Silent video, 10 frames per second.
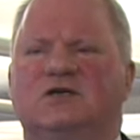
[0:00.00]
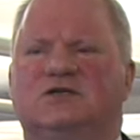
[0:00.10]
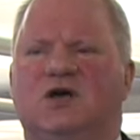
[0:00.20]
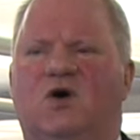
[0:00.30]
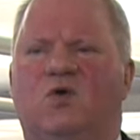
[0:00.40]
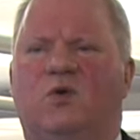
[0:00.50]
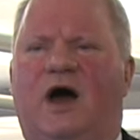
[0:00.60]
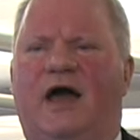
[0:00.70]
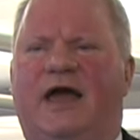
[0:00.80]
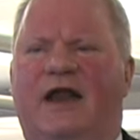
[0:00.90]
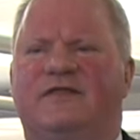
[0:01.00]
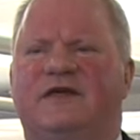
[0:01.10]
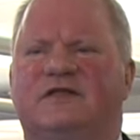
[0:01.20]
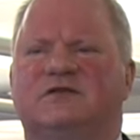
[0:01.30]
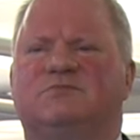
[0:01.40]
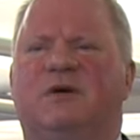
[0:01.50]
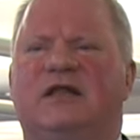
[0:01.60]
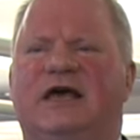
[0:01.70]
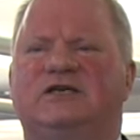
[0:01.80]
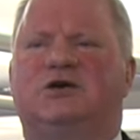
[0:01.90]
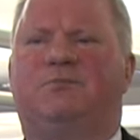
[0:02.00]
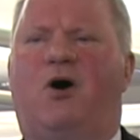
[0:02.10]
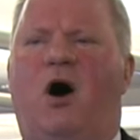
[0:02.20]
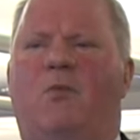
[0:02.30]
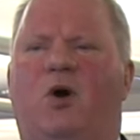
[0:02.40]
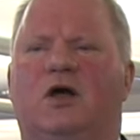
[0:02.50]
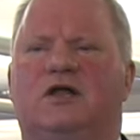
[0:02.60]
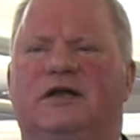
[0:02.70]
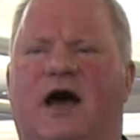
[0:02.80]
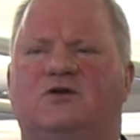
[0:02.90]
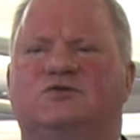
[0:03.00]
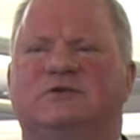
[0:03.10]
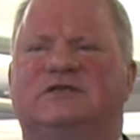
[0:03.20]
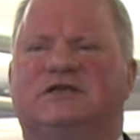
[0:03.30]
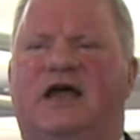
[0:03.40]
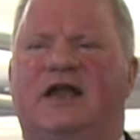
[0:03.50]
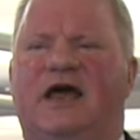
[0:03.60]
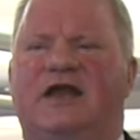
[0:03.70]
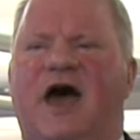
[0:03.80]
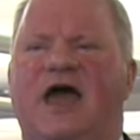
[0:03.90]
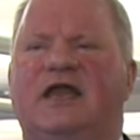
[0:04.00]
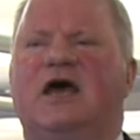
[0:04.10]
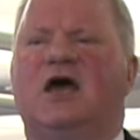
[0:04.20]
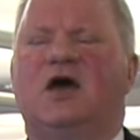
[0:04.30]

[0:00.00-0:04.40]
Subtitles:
So I kind of think this Malaysia palm oil announcement Sunday night